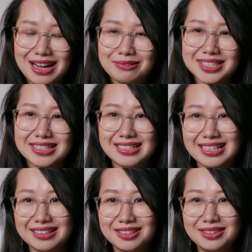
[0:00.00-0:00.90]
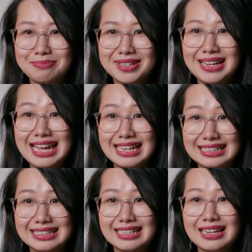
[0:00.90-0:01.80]
I was designer number
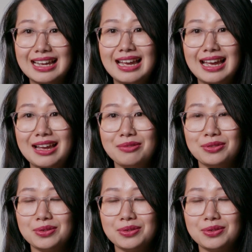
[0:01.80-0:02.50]
eight. And